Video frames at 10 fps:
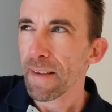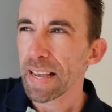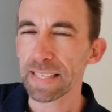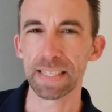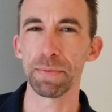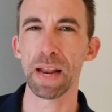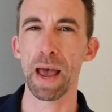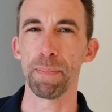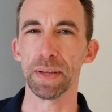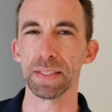and see what
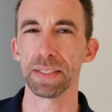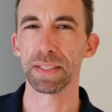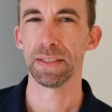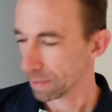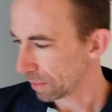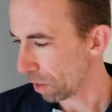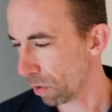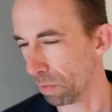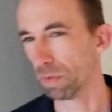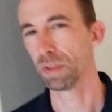happens.
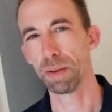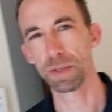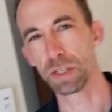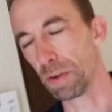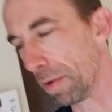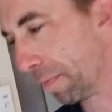So let me show you.